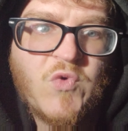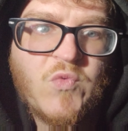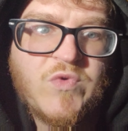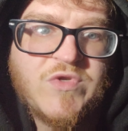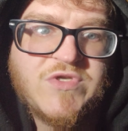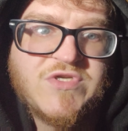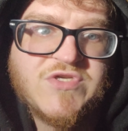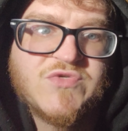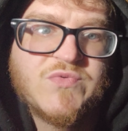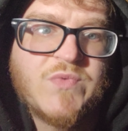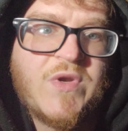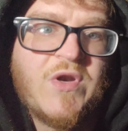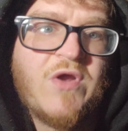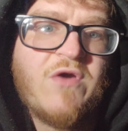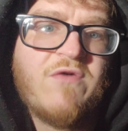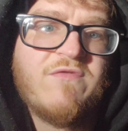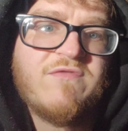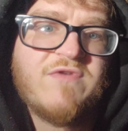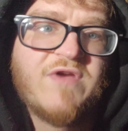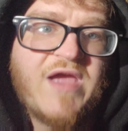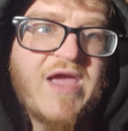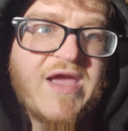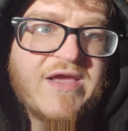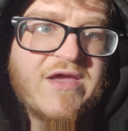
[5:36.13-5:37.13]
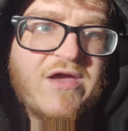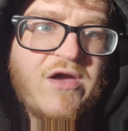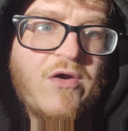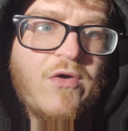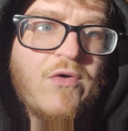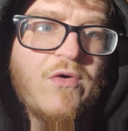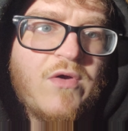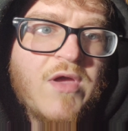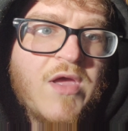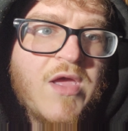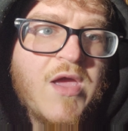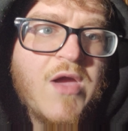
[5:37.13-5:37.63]
We just went over
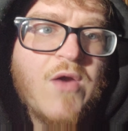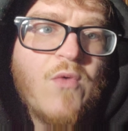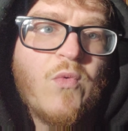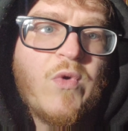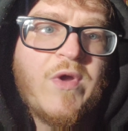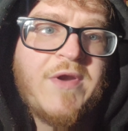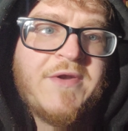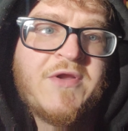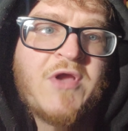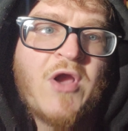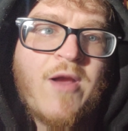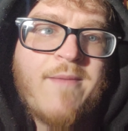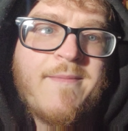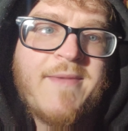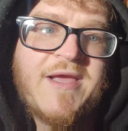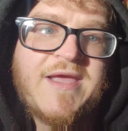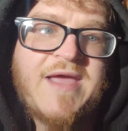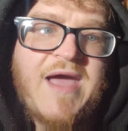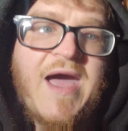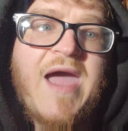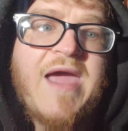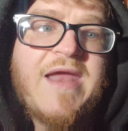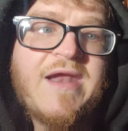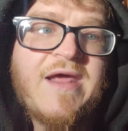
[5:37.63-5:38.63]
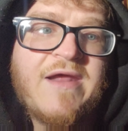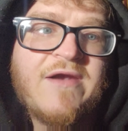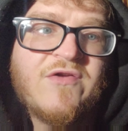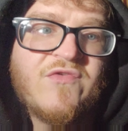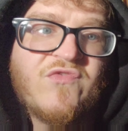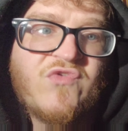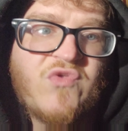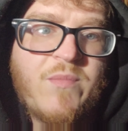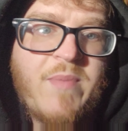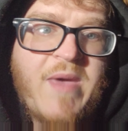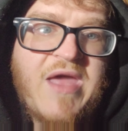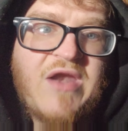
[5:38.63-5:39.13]
echo. When Karmic Guide
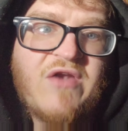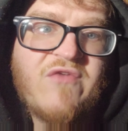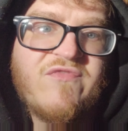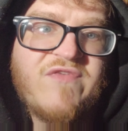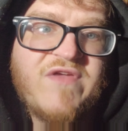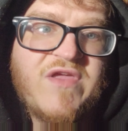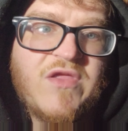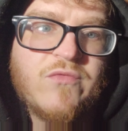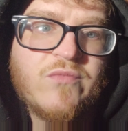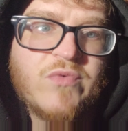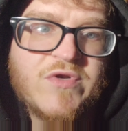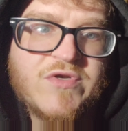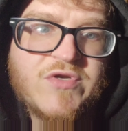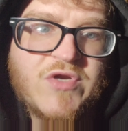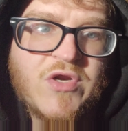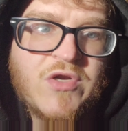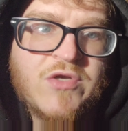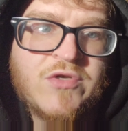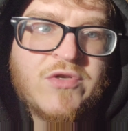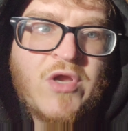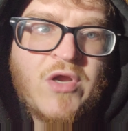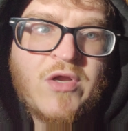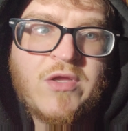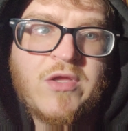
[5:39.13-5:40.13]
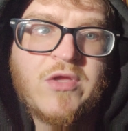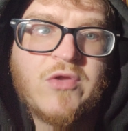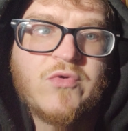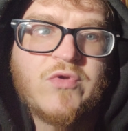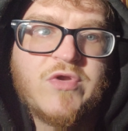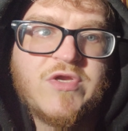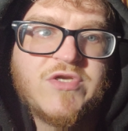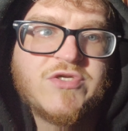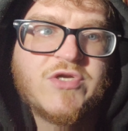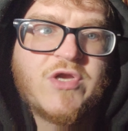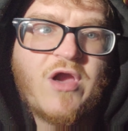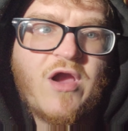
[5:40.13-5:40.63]
enters the battlefield, return target
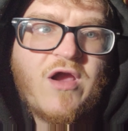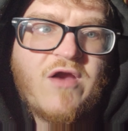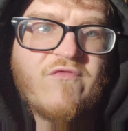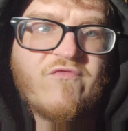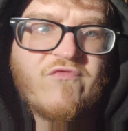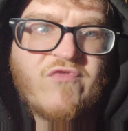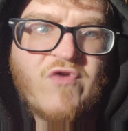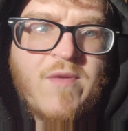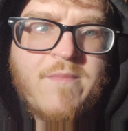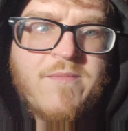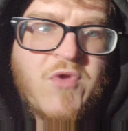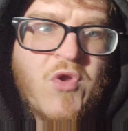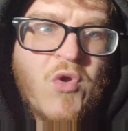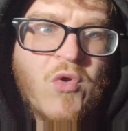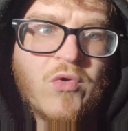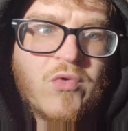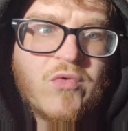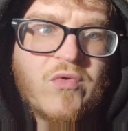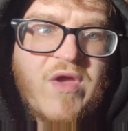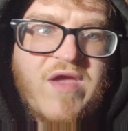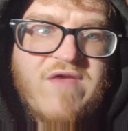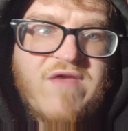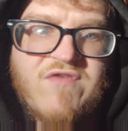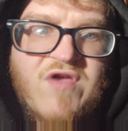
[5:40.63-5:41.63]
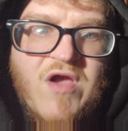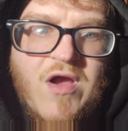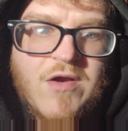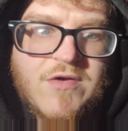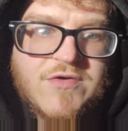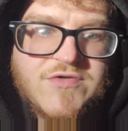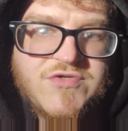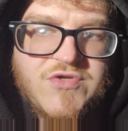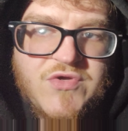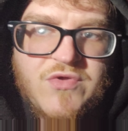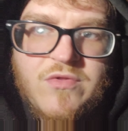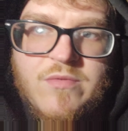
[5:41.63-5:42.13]
creature card from your
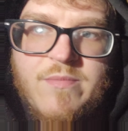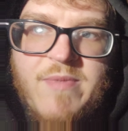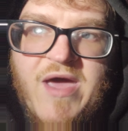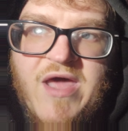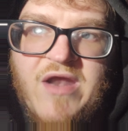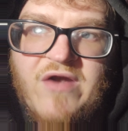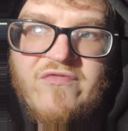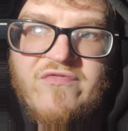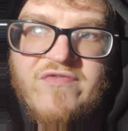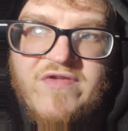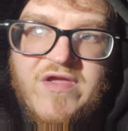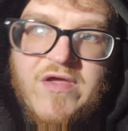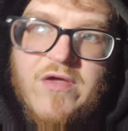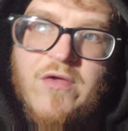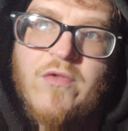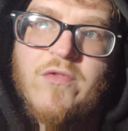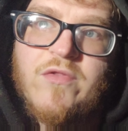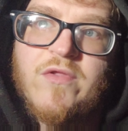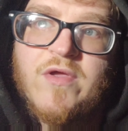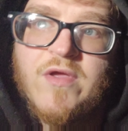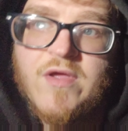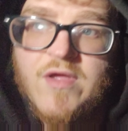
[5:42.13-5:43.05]
graveyard to the battlefield.